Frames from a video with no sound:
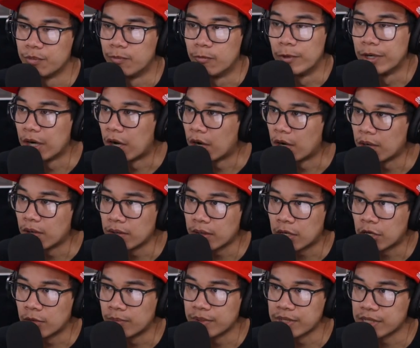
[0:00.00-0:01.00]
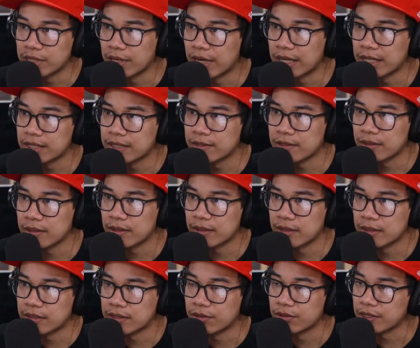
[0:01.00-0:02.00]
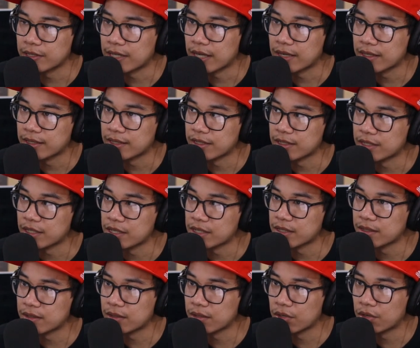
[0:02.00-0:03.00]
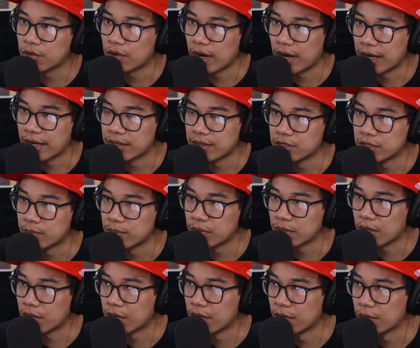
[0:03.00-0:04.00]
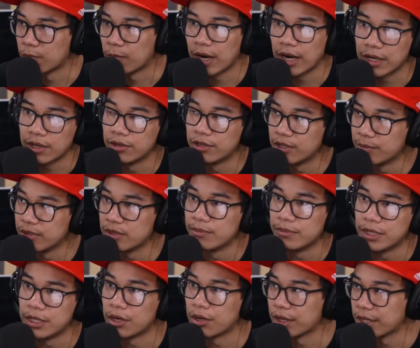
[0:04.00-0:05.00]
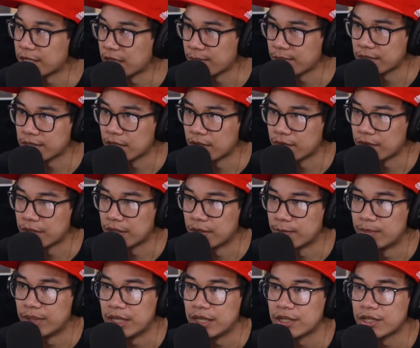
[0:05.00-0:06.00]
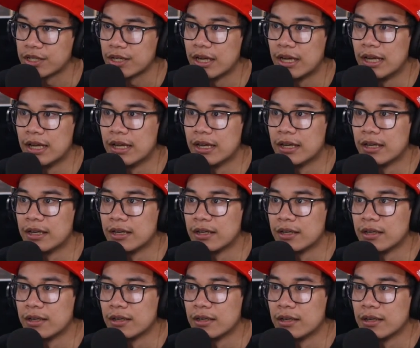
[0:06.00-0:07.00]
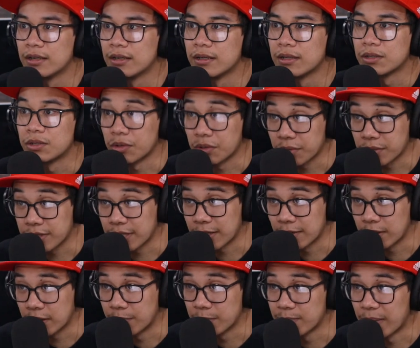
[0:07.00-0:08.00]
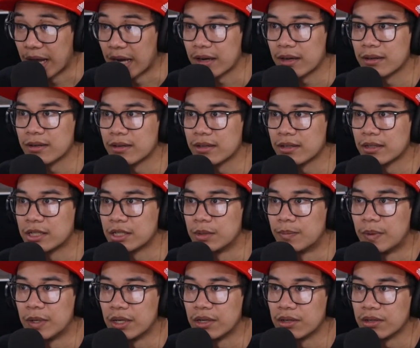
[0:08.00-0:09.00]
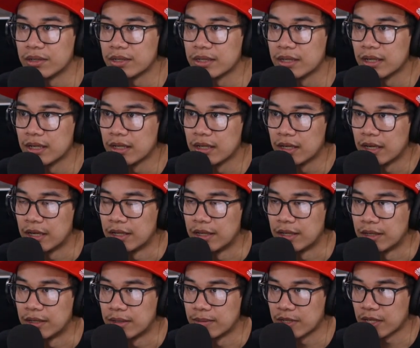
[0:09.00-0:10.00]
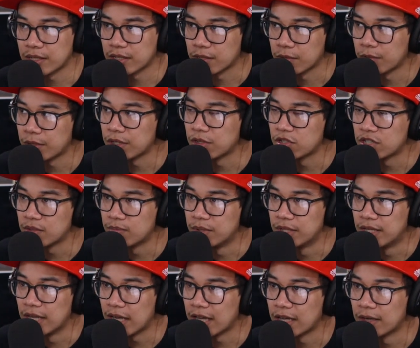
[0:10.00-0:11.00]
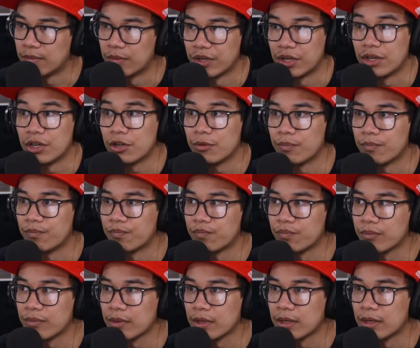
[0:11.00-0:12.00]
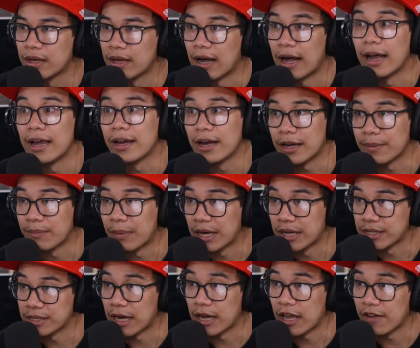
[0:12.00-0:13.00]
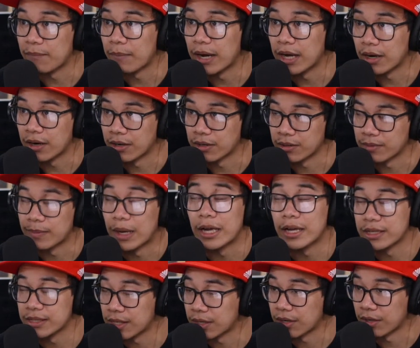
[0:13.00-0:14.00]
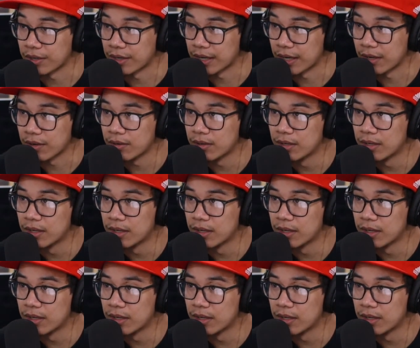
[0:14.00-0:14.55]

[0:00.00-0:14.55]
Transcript: when all hope is lost, Sakuta is just crying super hard. Why couldn't it be me? All that type of stuff in the beach. Shoko-san comes back. She appears, and then Sakuta's like, "What? You should be dead." I'm like, "Nope. I got Mai's. I have my heart, Mai's heart now,